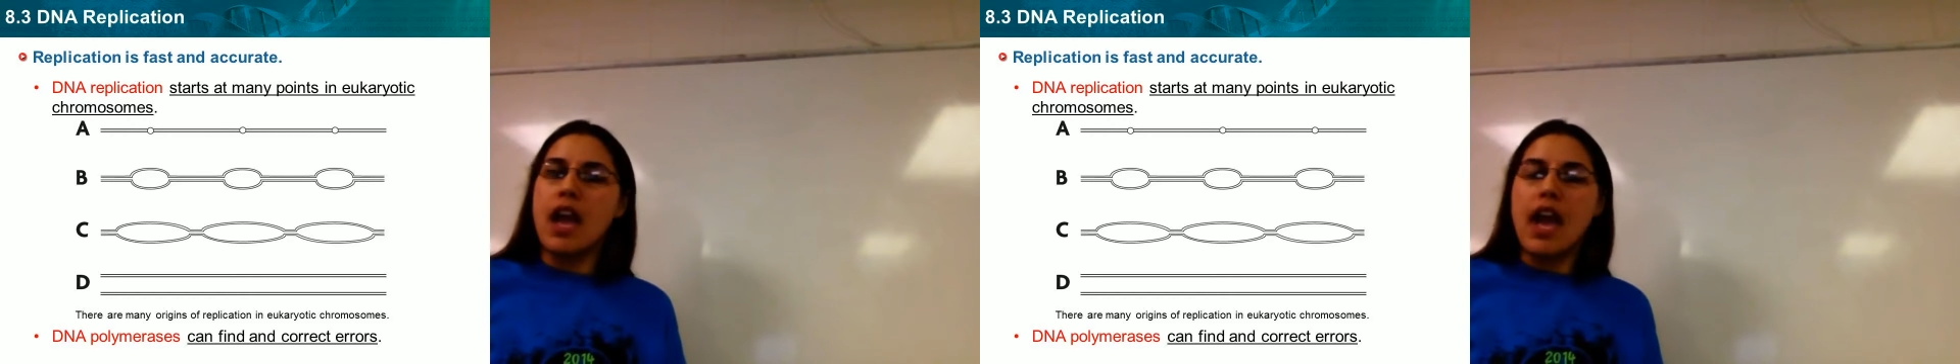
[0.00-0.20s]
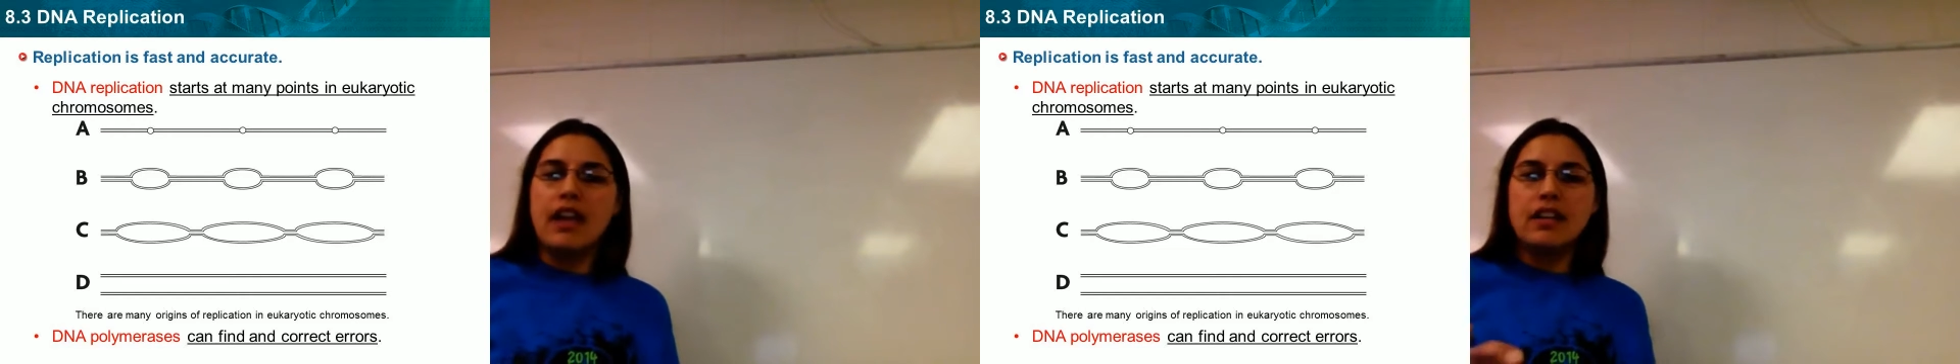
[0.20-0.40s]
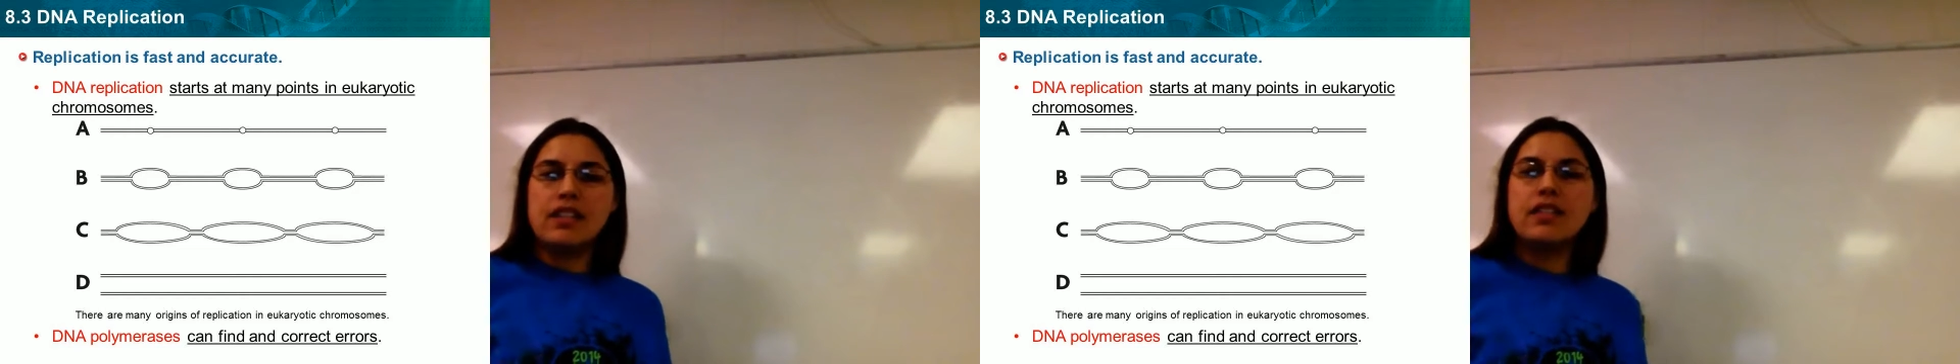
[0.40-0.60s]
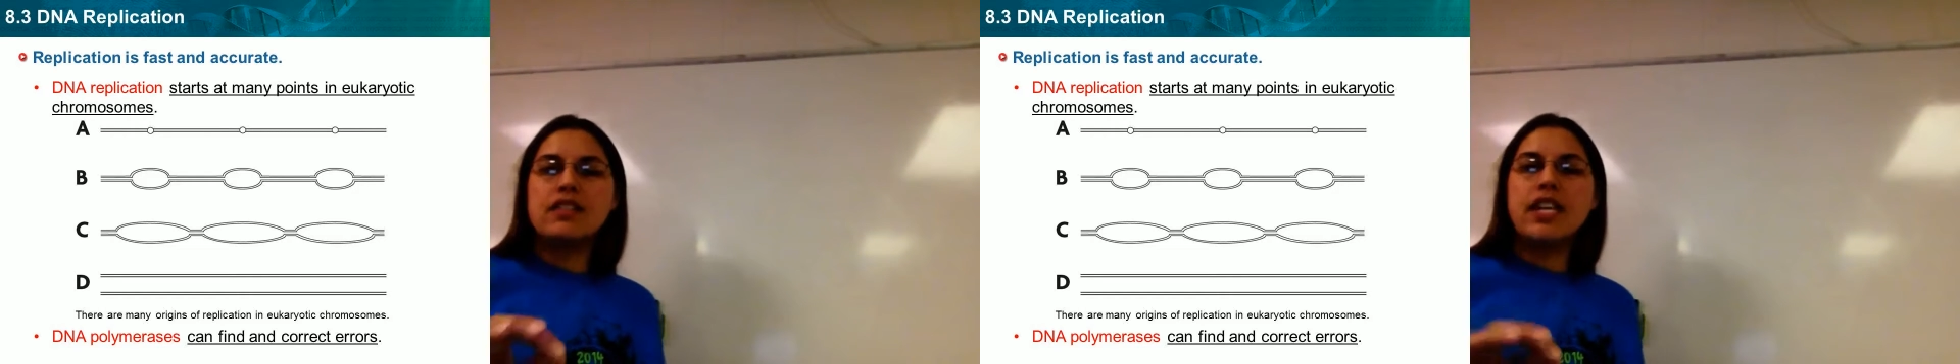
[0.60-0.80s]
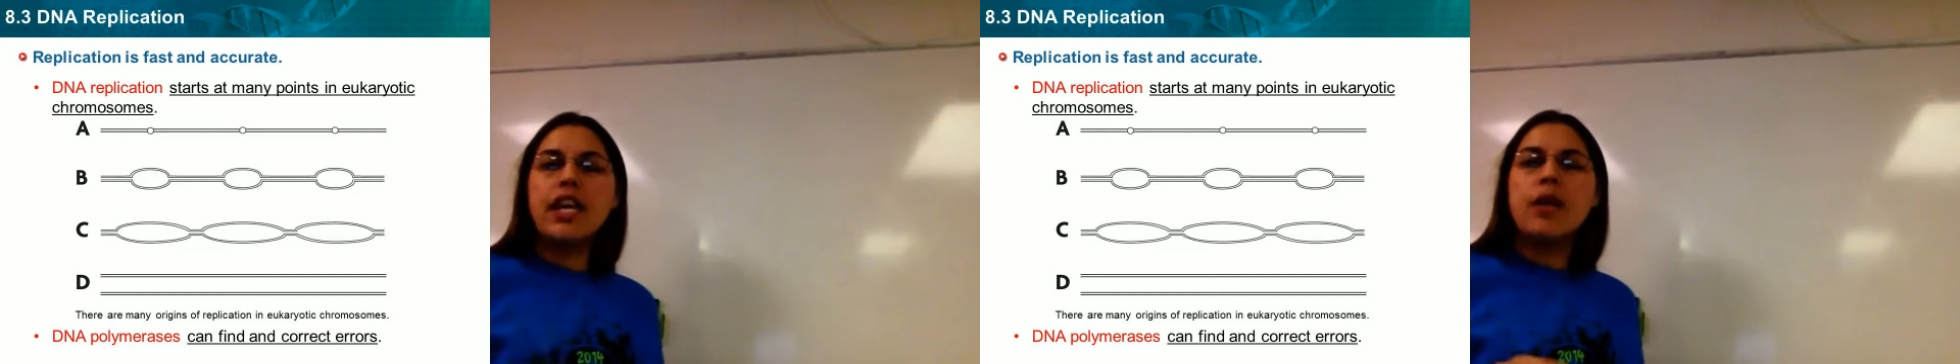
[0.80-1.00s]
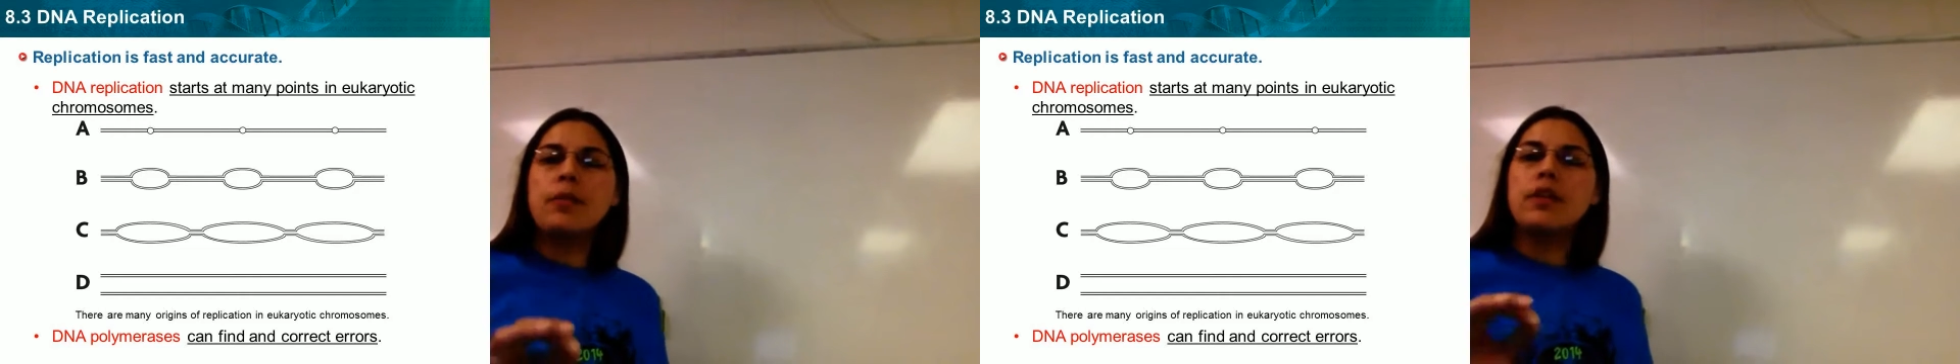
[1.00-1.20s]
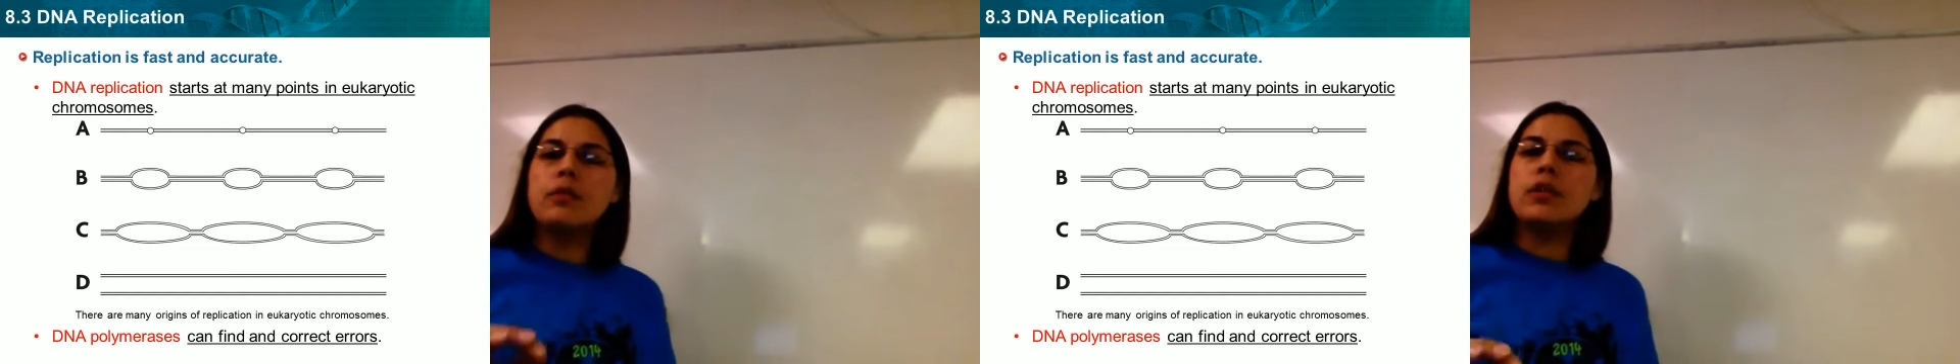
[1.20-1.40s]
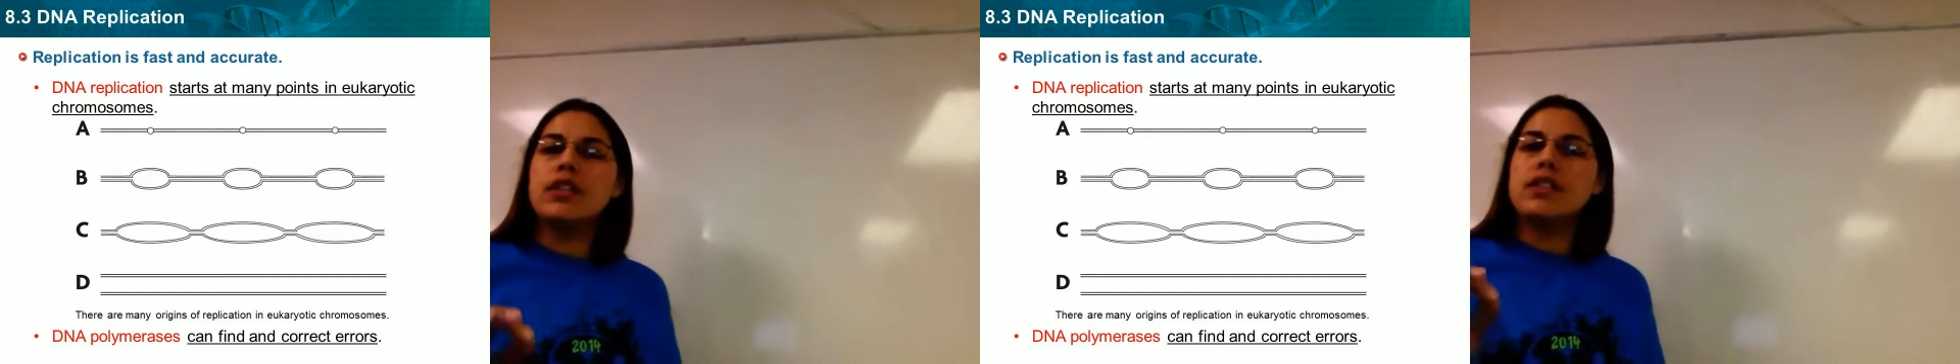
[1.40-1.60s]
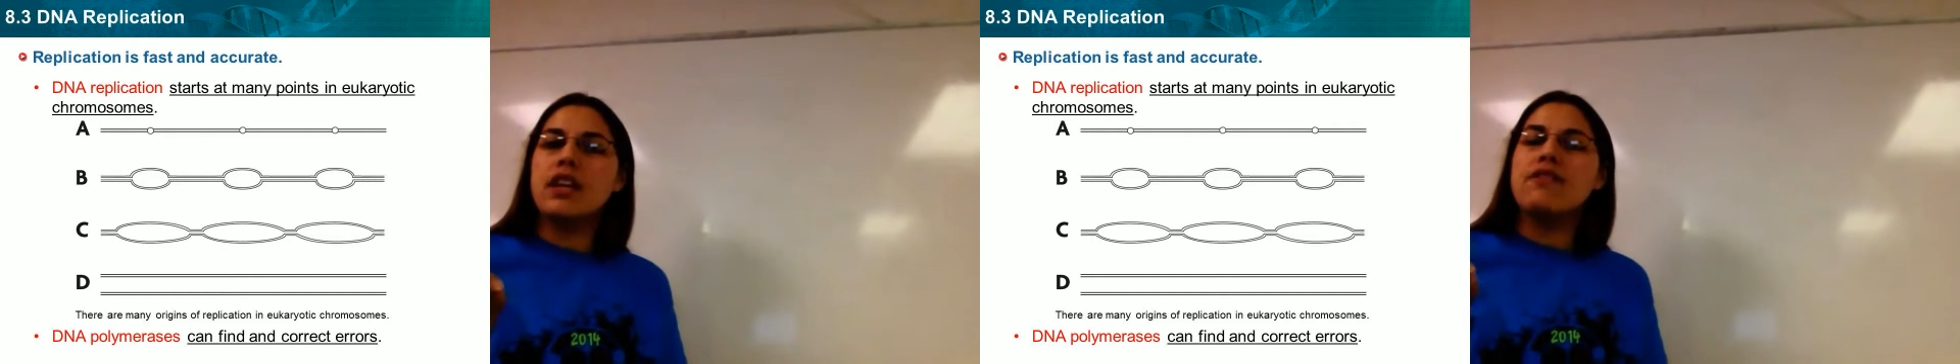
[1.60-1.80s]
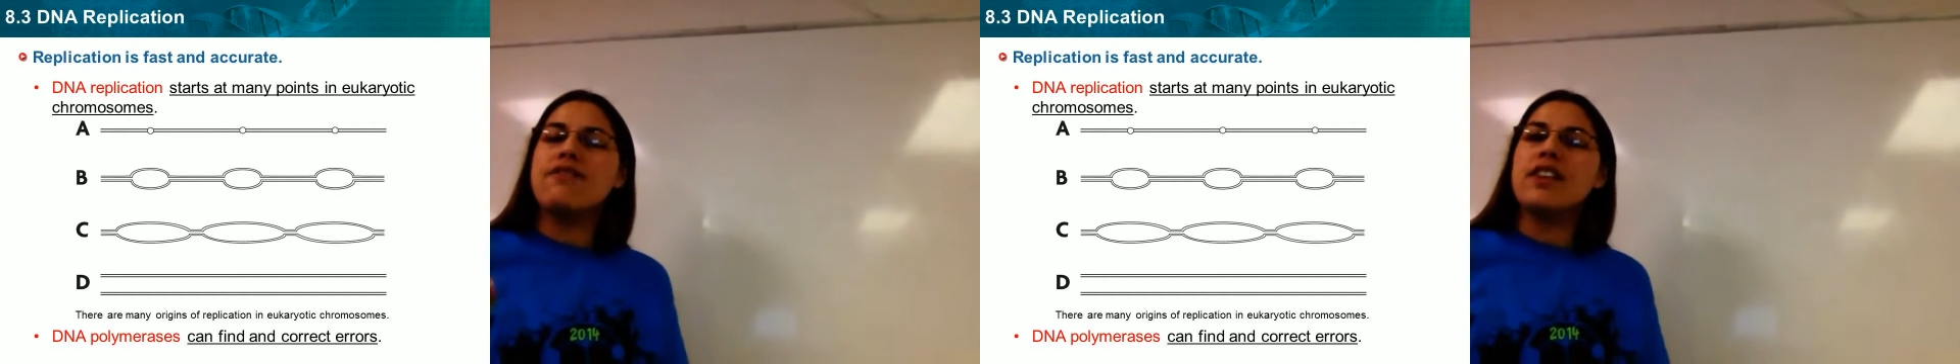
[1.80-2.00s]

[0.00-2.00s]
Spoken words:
And it says DNA polymerase can